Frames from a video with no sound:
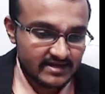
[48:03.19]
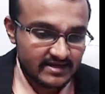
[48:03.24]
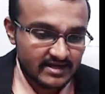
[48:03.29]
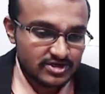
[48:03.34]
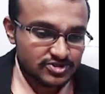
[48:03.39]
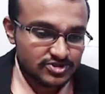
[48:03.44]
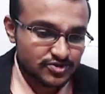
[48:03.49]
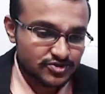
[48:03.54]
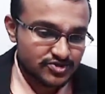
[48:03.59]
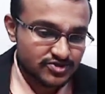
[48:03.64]

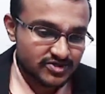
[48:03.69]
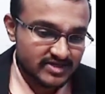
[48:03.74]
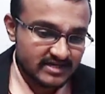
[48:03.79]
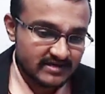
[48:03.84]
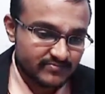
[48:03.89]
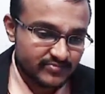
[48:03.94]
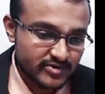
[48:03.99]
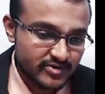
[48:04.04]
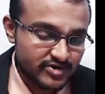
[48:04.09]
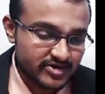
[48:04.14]
So you should
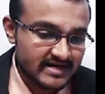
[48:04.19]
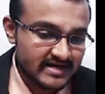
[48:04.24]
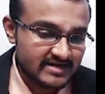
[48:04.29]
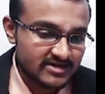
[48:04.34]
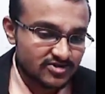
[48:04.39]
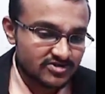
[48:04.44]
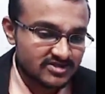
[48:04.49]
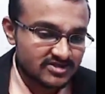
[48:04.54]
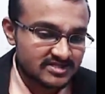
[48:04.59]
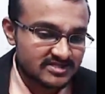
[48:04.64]
keep
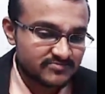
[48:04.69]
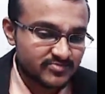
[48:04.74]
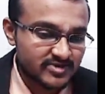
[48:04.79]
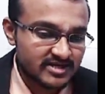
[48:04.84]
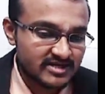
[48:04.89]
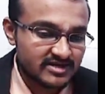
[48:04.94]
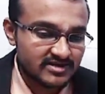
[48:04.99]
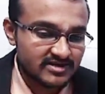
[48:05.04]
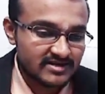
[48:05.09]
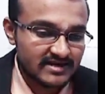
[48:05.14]
protractor on this
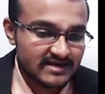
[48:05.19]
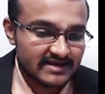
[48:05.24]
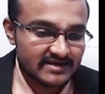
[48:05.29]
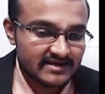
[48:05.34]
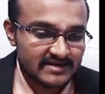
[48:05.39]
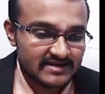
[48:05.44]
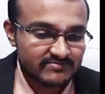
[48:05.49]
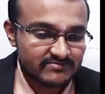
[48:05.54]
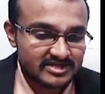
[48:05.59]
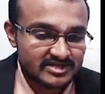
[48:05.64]
particular
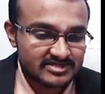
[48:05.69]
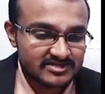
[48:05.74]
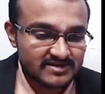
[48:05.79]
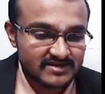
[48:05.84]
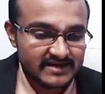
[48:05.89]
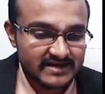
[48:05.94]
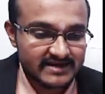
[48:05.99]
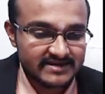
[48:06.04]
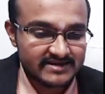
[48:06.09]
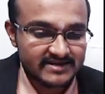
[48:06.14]
line and
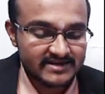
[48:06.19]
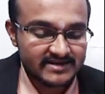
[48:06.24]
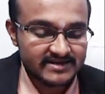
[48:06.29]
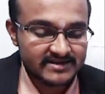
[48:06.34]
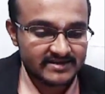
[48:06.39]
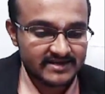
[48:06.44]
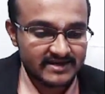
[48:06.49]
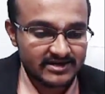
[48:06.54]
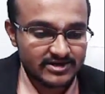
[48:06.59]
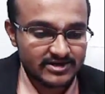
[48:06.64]
measure
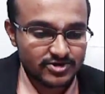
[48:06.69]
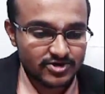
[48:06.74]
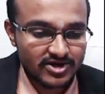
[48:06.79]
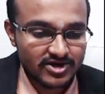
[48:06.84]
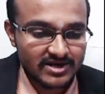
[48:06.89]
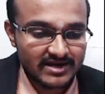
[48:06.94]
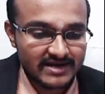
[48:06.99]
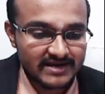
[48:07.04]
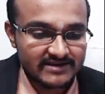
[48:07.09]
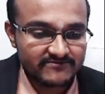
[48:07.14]
90 degree and
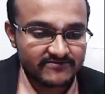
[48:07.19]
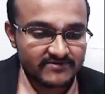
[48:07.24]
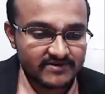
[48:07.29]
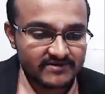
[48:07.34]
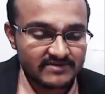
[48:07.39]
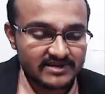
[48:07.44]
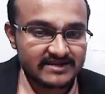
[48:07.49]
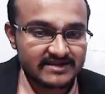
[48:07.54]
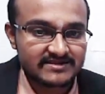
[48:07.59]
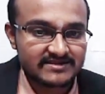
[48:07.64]
draw a line
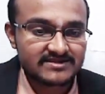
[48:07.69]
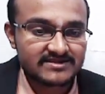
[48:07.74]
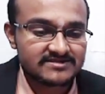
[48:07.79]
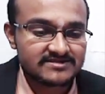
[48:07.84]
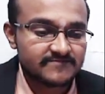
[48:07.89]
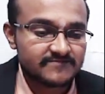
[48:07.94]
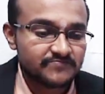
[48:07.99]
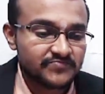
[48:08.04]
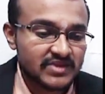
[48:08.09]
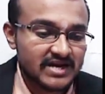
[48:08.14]
from like
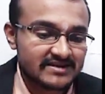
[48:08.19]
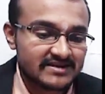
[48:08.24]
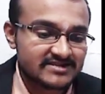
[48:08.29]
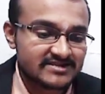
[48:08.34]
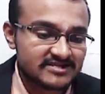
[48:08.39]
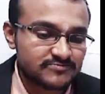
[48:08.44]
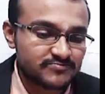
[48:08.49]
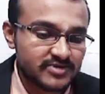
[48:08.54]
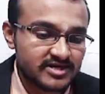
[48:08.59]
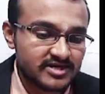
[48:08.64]
this.
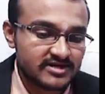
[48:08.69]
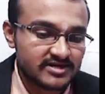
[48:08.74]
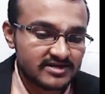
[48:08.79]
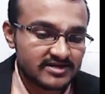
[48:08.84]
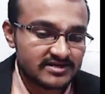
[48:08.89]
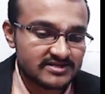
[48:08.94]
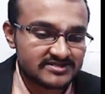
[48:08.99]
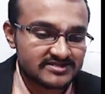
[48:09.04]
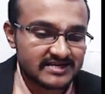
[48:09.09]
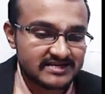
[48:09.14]
And this
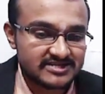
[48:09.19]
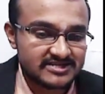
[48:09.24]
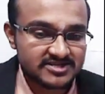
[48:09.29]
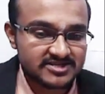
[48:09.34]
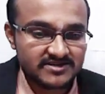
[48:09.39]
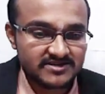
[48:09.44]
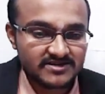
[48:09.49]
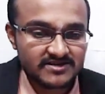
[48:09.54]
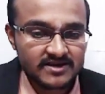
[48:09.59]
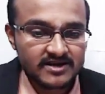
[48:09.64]
particular
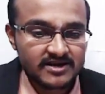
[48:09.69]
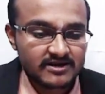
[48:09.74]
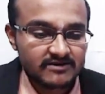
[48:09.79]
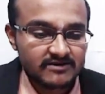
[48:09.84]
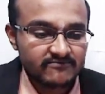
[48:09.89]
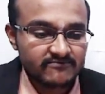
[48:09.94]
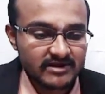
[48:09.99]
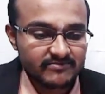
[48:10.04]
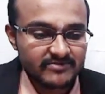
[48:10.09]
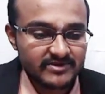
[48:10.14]
section
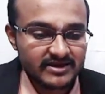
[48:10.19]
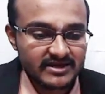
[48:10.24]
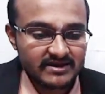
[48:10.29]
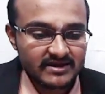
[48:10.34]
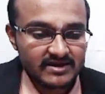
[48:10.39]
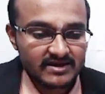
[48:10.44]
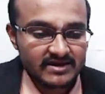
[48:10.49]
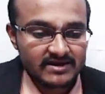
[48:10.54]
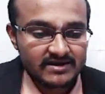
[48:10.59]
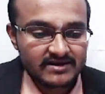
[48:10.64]
will
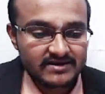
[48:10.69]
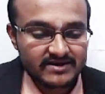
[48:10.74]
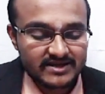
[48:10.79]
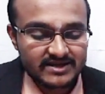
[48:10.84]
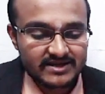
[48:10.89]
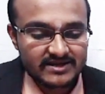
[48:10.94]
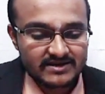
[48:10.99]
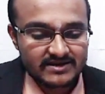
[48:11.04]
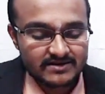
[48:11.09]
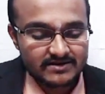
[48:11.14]
be
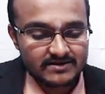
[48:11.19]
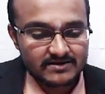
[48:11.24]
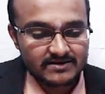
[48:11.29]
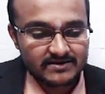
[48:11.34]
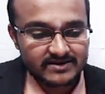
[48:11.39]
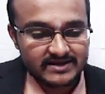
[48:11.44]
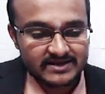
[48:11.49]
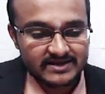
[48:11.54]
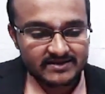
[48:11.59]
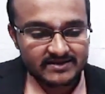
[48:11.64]
green
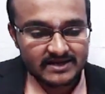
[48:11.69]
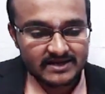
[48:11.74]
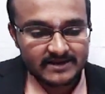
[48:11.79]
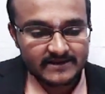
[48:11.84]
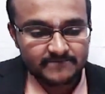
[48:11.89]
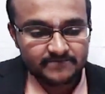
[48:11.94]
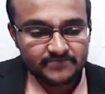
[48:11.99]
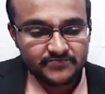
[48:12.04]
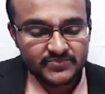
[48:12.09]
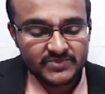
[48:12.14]

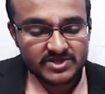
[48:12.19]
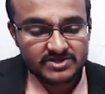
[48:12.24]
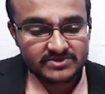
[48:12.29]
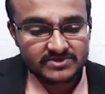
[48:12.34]
color.